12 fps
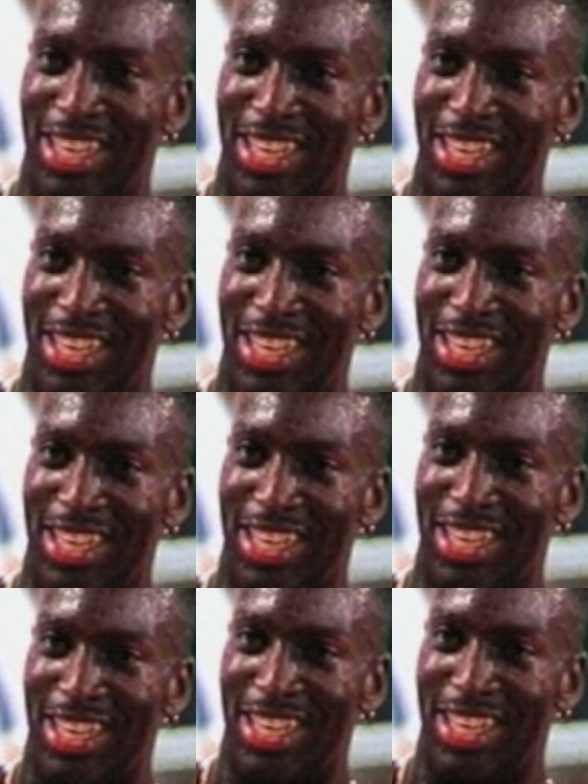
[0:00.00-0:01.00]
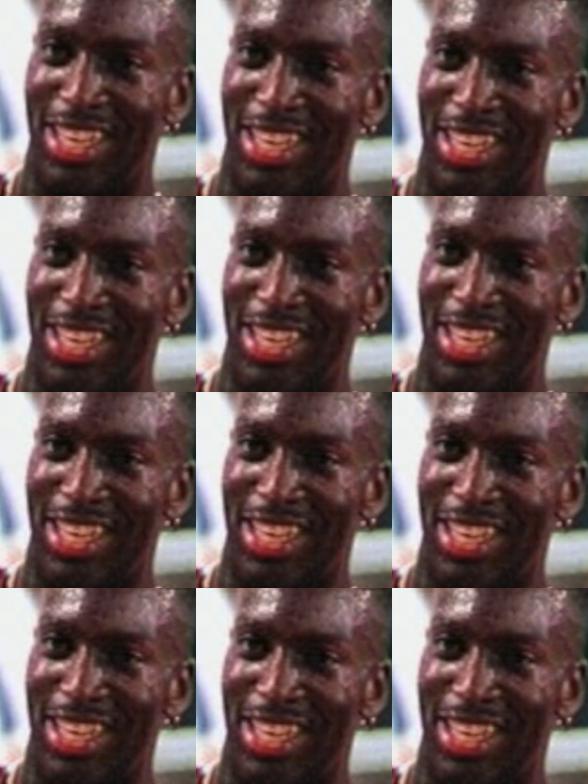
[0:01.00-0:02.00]

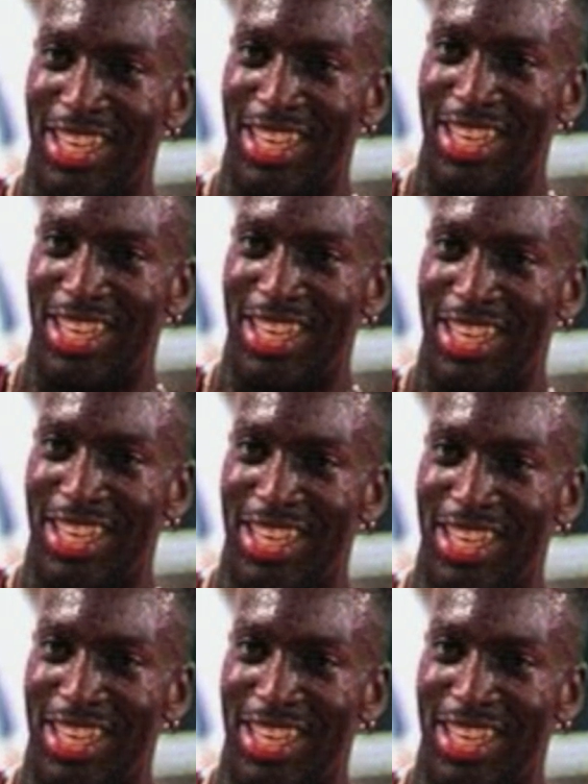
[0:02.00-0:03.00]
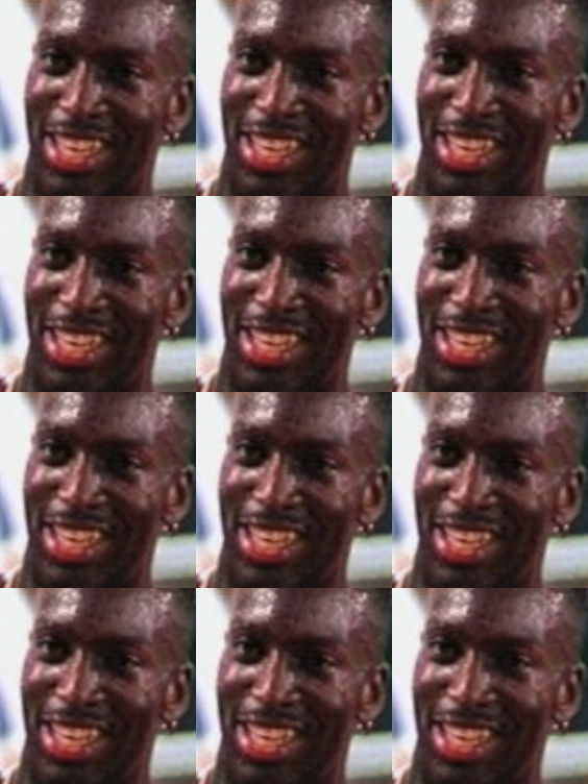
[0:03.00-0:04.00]

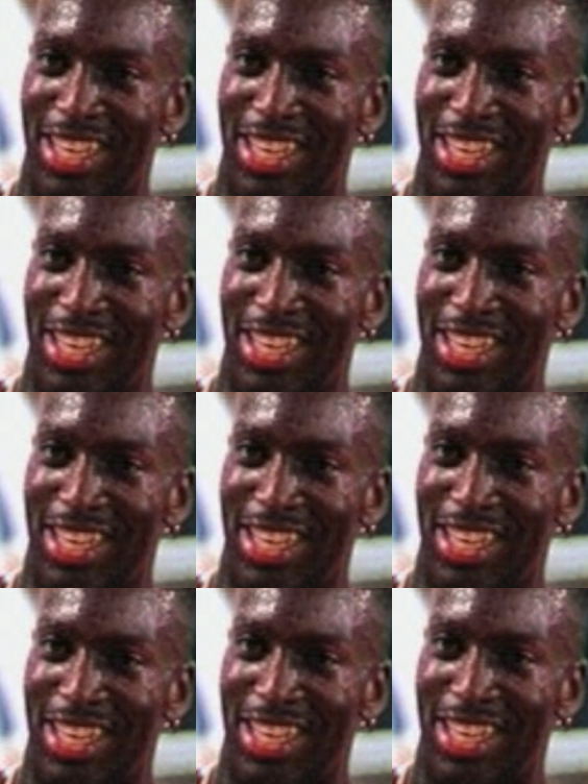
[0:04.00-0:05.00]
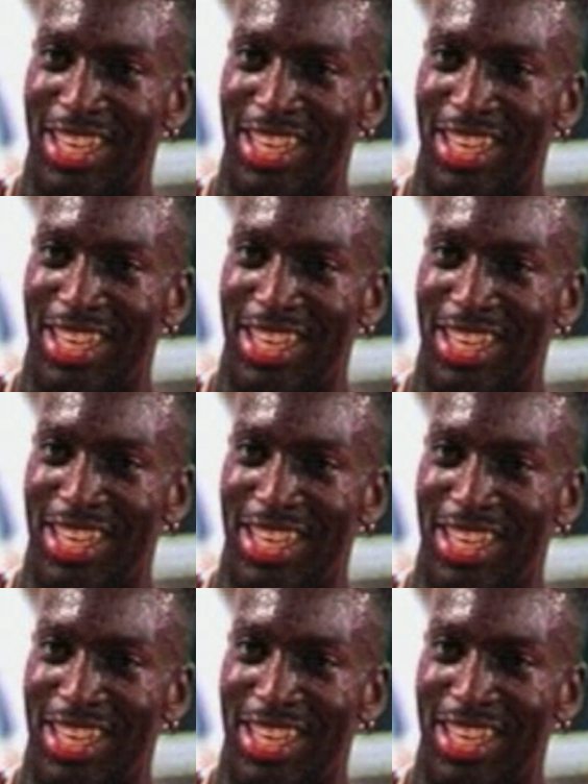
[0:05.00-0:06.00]

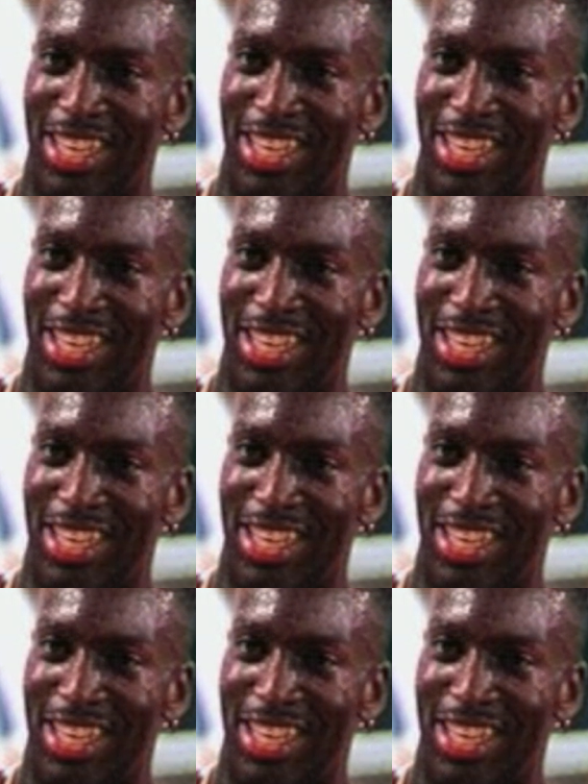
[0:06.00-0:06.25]
Nothing is said.